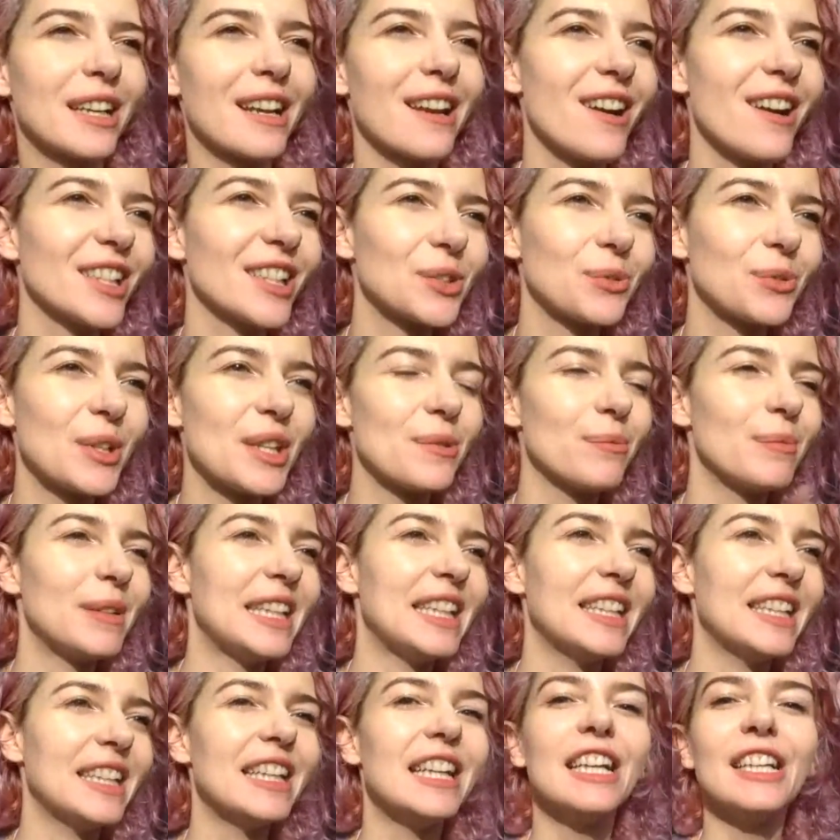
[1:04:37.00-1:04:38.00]
class with
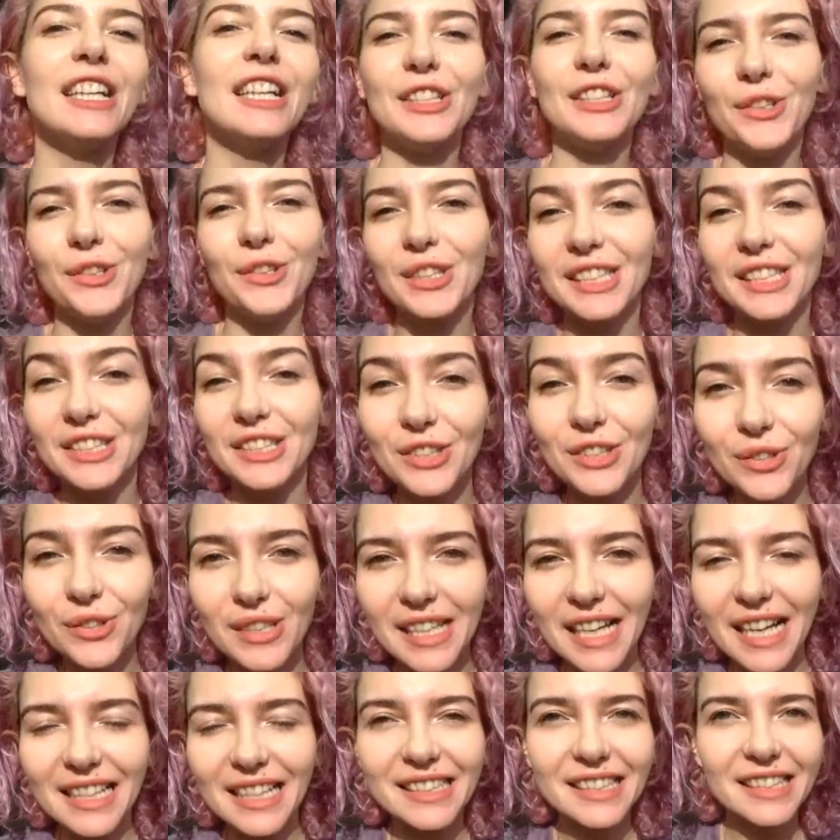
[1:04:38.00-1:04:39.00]
me, you can do
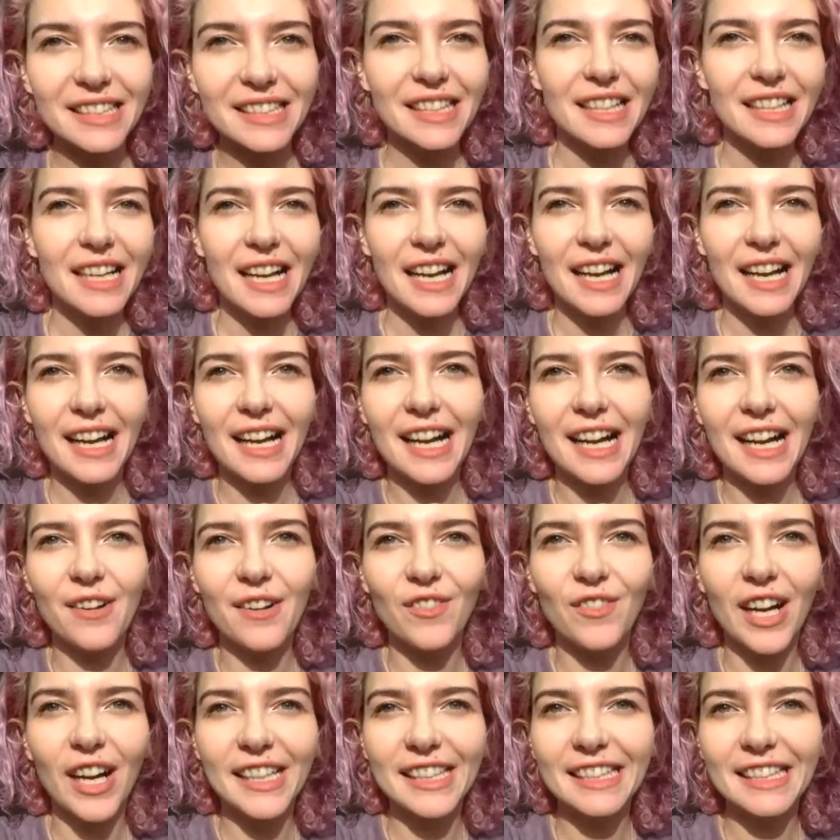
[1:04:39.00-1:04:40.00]
that.
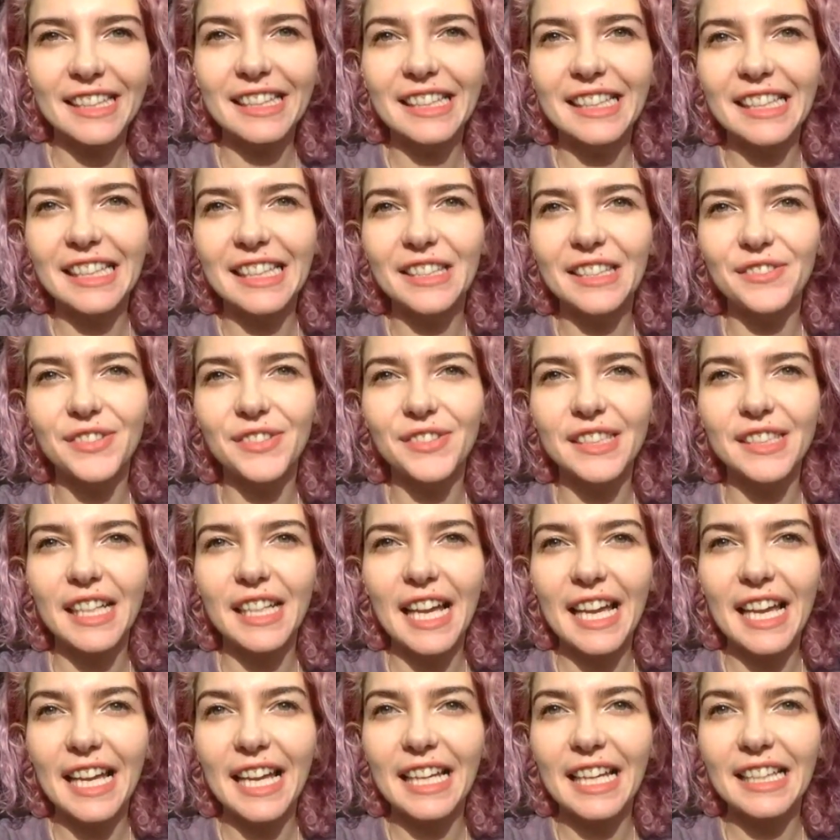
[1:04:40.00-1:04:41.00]
I can leave
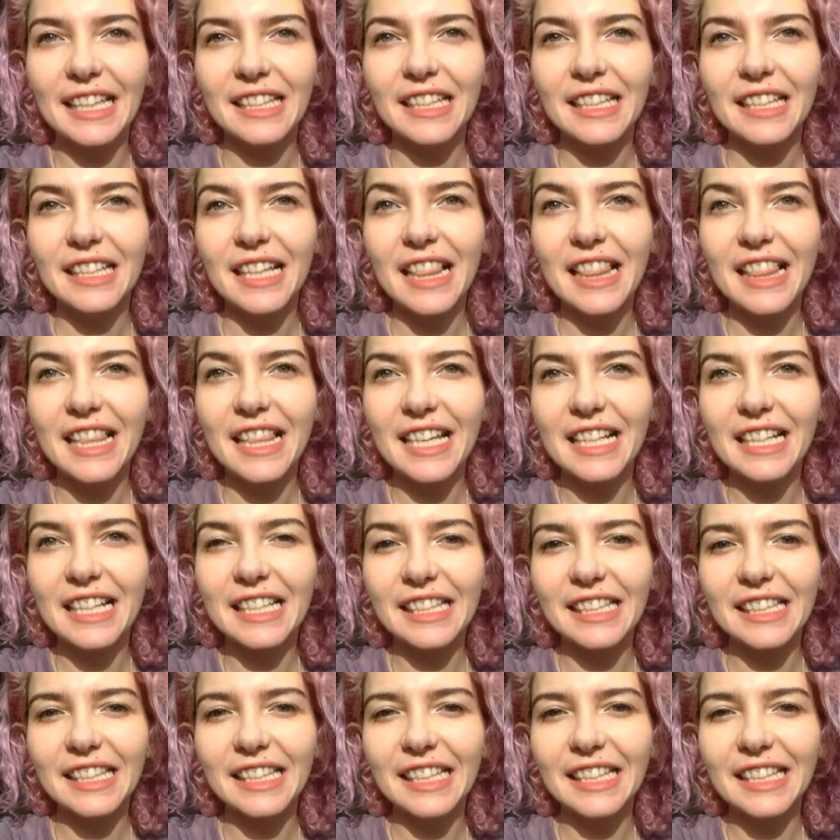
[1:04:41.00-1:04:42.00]
a
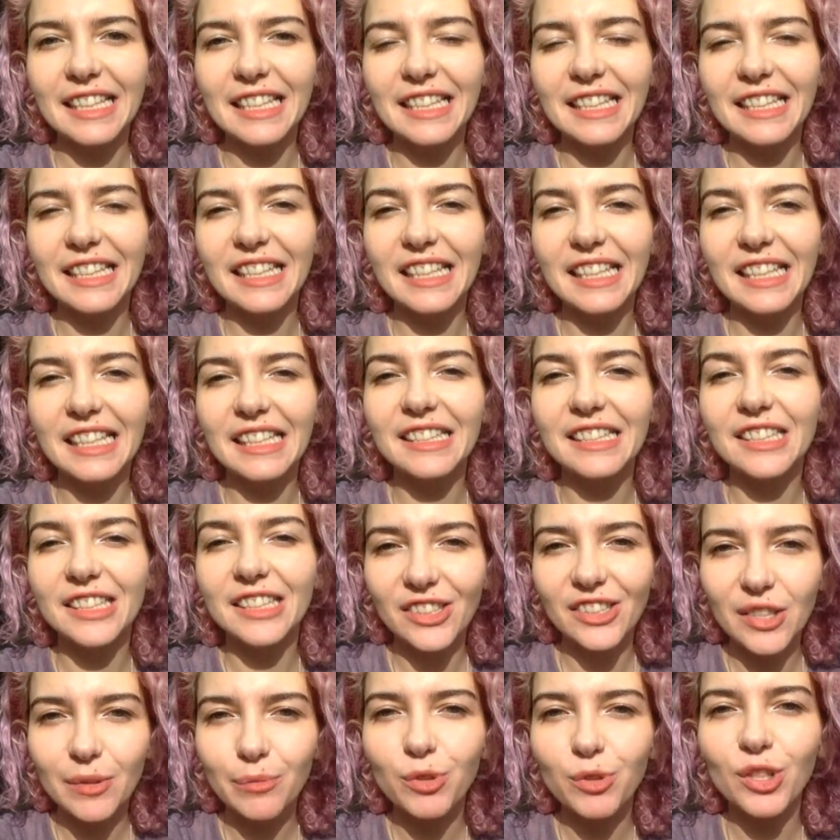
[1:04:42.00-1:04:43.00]
link in the
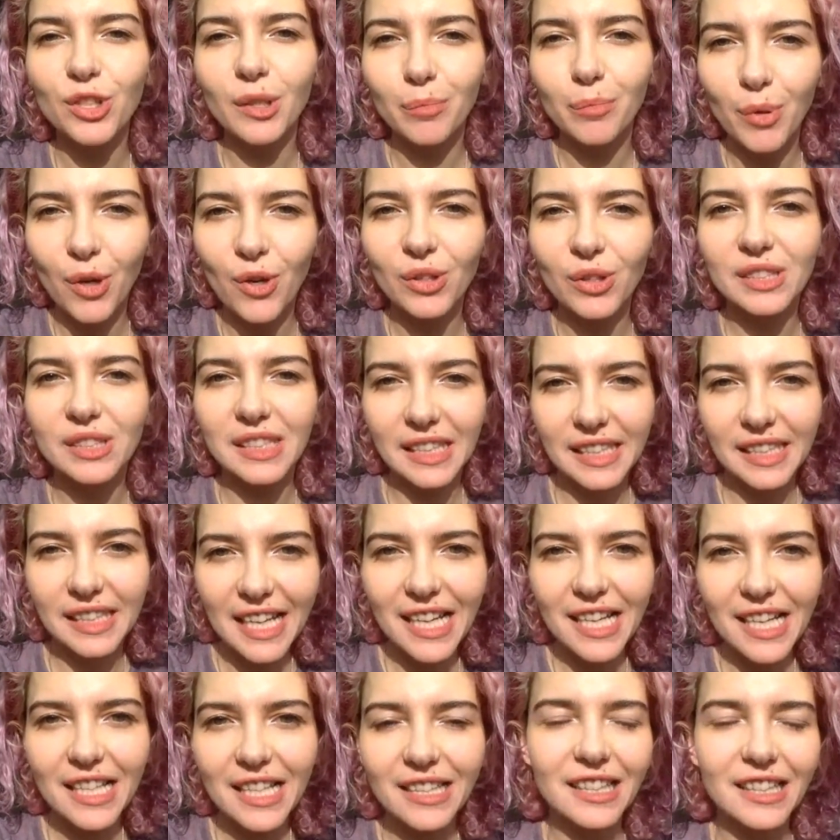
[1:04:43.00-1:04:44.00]
description box
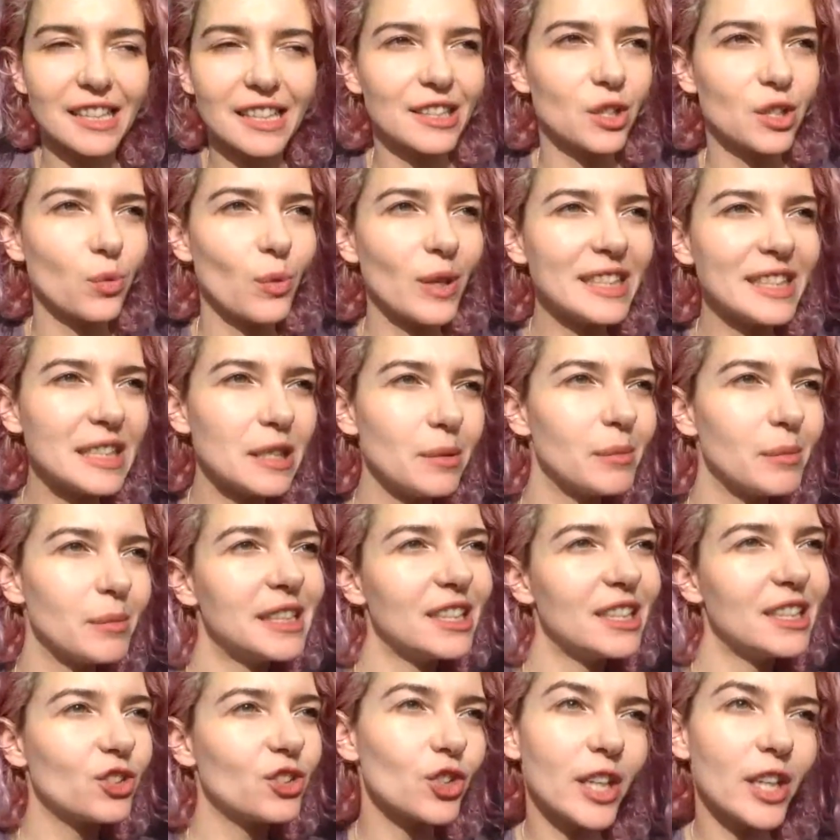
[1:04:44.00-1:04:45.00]
again. A
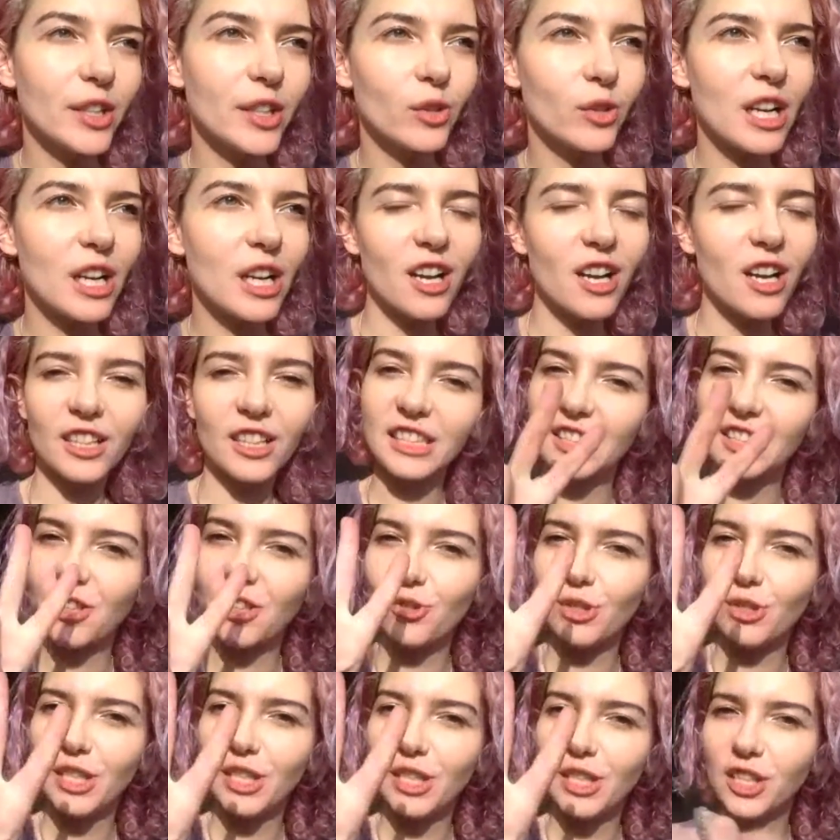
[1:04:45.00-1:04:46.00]
20-minute trial class is
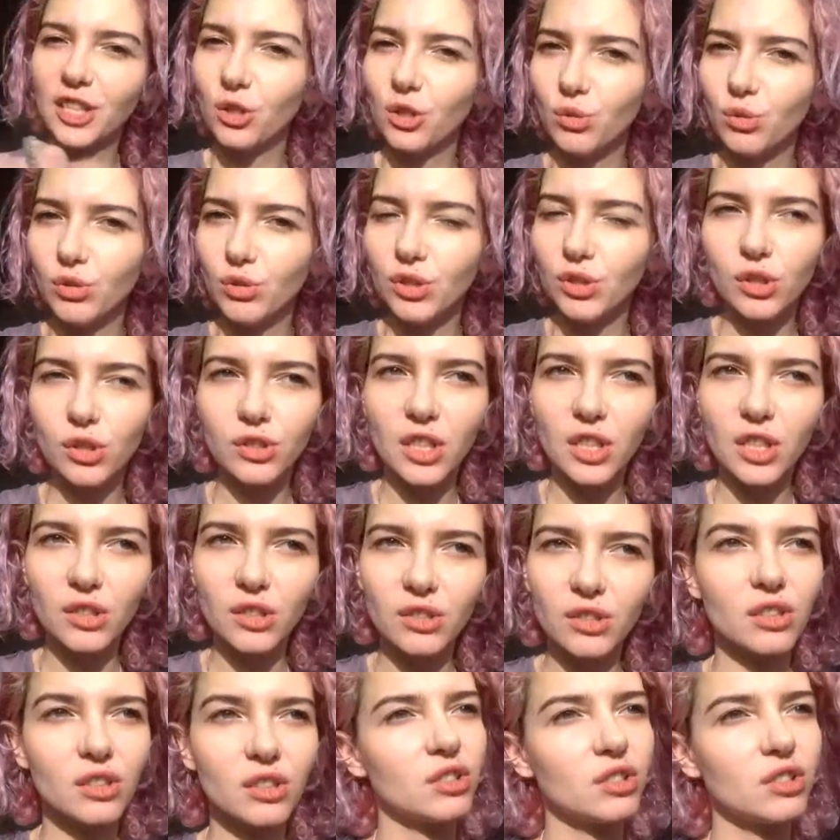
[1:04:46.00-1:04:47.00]
only
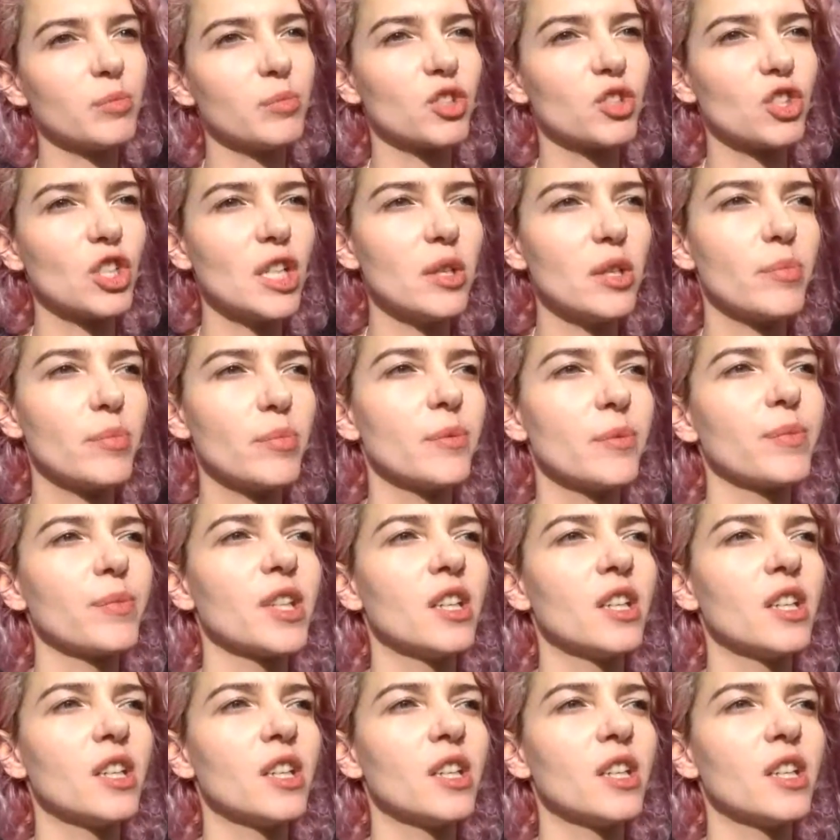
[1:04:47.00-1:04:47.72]
€2, super cheap.